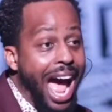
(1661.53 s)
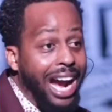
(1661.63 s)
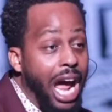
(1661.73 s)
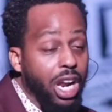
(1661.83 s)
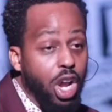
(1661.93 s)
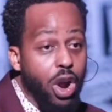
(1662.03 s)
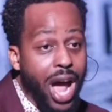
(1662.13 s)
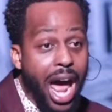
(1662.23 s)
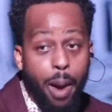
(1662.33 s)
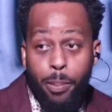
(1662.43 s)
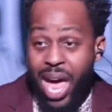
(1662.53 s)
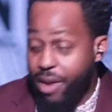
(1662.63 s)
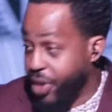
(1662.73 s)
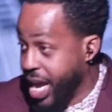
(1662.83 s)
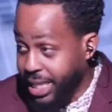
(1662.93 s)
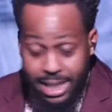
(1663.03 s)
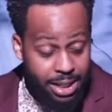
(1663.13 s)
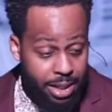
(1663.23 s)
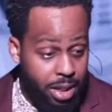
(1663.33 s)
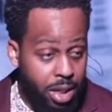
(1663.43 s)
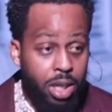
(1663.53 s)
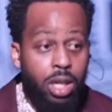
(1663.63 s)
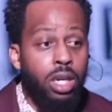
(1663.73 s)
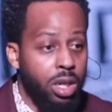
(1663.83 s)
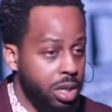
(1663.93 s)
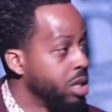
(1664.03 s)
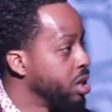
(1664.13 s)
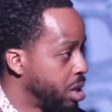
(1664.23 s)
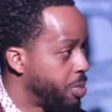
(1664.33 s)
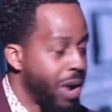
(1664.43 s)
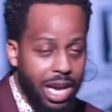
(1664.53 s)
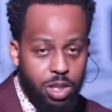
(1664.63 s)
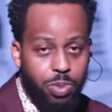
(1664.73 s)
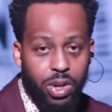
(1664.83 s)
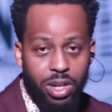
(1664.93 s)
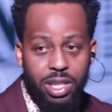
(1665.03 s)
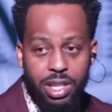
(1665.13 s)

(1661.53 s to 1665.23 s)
I got to learn how to pivot, prosper.